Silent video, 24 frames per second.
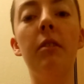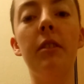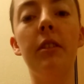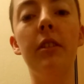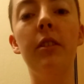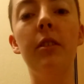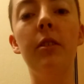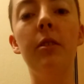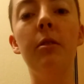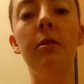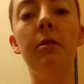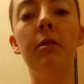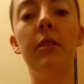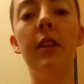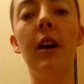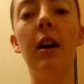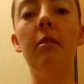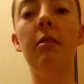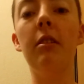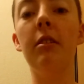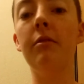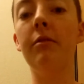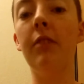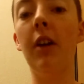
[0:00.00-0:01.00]
into
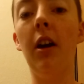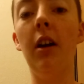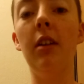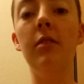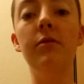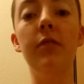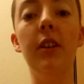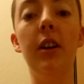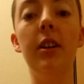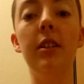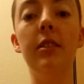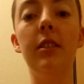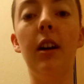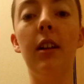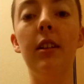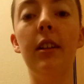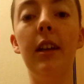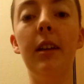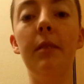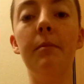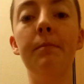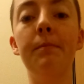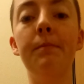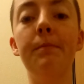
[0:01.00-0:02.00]
that were very, very
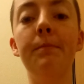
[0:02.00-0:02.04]
telling.